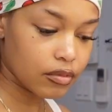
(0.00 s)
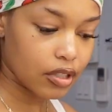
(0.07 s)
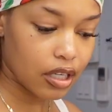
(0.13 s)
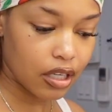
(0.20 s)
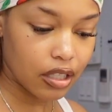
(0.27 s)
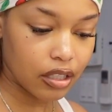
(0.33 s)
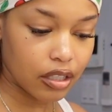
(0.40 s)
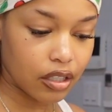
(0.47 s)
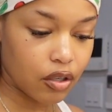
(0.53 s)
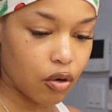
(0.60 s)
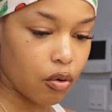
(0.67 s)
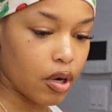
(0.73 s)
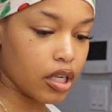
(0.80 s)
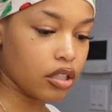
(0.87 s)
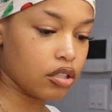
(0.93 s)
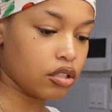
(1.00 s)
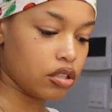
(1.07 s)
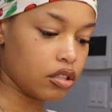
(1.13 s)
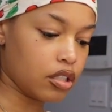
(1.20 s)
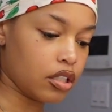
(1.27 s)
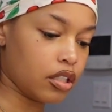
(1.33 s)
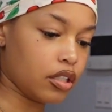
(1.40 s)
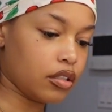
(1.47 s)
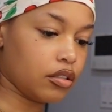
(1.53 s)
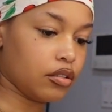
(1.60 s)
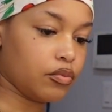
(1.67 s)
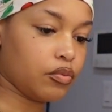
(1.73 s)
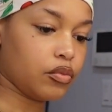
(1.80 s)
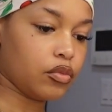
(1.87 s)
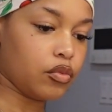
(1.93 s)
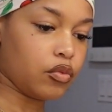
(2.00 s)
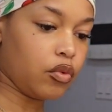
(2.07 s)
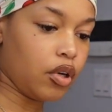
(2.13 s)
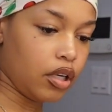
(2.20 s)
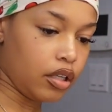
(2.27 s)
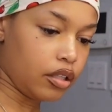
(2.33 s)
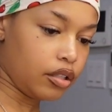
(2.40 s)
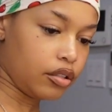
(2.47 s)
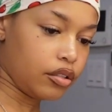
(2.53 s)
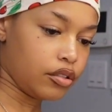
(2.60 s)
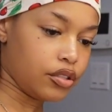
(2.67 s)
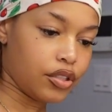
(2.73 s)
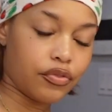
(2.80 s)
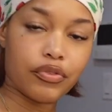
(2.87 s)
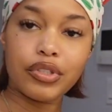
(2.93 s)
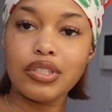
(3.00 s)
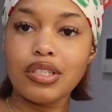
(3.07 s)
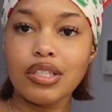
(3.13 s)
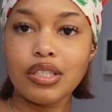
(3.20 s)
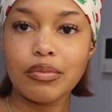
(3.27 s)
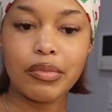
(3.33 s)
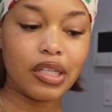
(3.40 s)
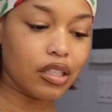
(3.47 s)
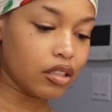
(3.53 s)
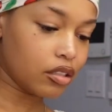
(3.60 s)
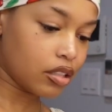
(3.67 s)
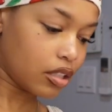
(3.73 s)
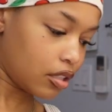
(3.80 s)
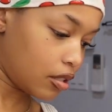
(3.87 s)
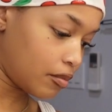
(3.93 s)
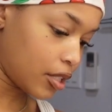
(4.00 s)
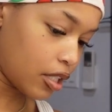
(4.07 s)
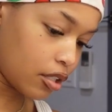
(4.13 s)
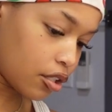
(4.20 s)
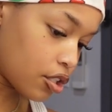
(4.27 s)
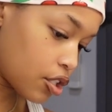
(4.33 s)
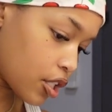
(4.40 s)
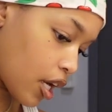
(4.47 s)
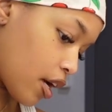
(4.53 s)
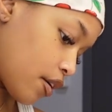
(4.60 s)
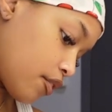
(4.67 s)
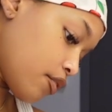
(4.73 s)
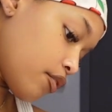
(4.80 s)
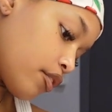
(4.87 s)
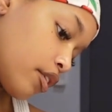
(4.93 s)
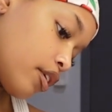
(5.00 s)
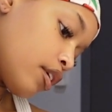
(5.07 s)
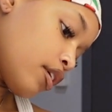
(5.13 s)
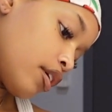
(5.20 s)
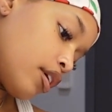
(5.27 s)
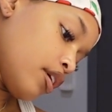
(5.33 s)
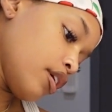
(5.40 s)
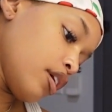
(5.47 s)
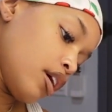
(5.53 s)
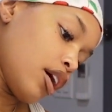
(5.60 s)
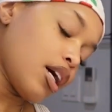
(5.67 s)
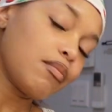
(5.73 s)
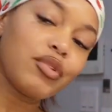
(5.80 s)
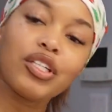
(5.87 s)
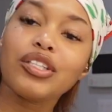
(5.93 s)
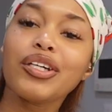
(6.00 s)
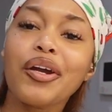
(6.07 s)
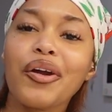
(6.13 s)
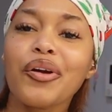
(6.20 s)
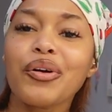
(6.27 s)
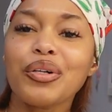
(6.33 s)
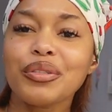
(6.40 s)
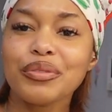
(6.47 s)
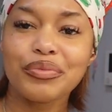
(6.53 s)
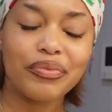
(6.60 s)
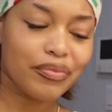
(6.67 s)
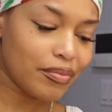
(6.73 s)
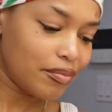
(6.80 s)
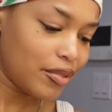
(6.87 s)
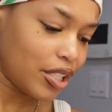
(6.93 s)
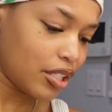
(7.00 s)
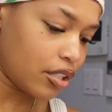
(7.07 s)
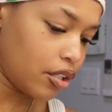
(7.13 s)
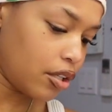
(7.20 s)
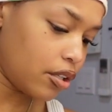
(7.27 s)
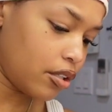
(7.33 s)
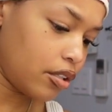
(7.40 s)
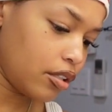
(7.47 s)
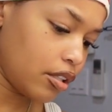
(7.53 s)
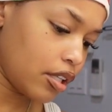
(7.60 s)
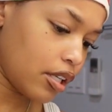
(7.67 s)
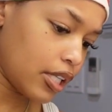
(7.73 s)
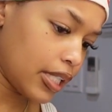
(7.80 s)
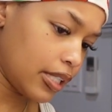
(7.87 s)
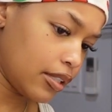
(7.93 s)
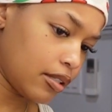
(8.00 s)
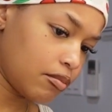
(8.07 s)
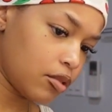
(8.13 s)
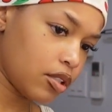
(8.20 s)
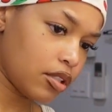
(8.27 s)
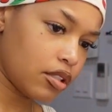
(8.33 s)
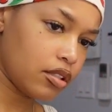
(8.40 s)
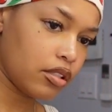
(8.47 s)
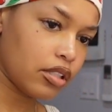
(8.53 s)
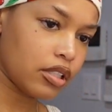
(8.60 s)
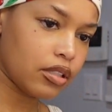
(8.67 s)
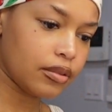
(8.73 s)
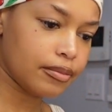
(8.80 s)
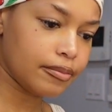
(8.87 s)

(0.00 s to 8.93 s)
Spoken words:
Not quite sure what difference this makes. I'm not a chef. I'm just a girl. Just a girl, guys. I'm just a girl.